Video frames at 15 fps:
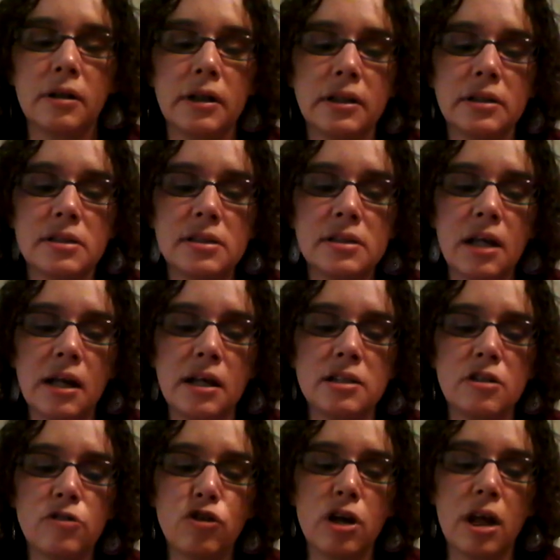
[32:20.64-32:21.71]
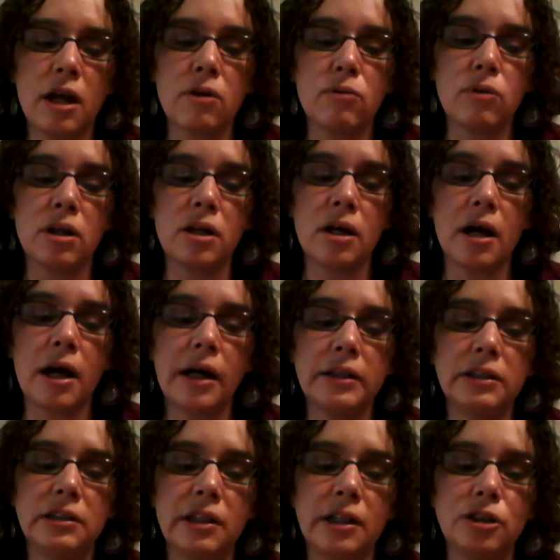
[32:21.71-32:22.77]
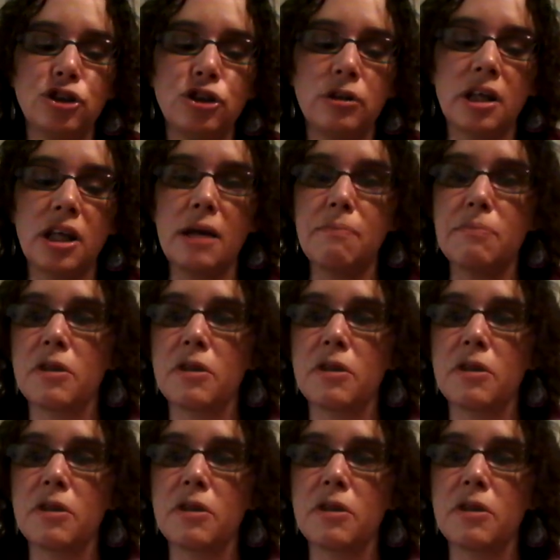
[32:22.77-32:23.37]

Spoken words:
it says, if you can't read it, I stitch to keep